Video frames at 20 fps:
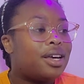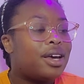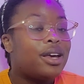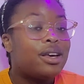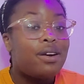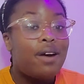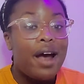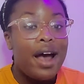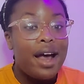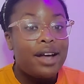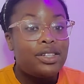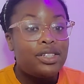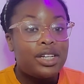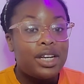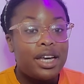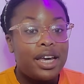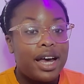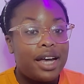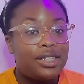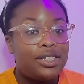you're
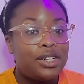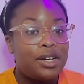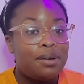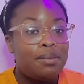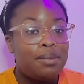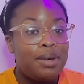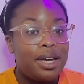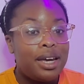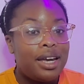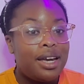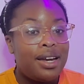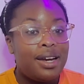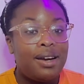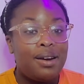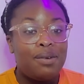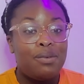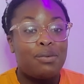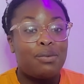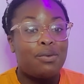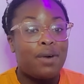actually catching me
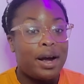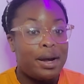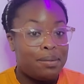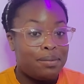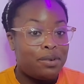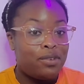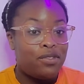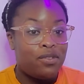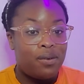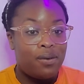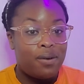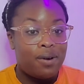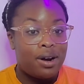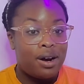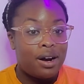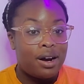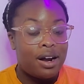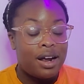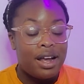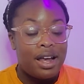right
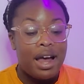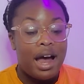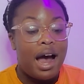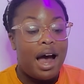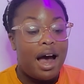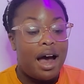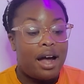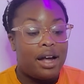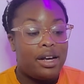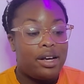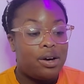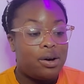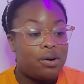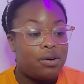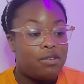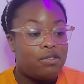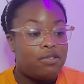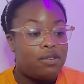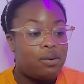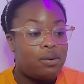before I
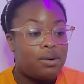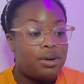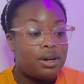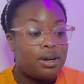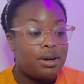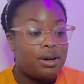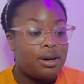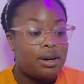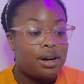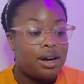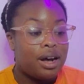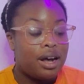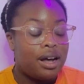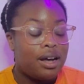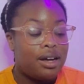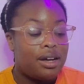go for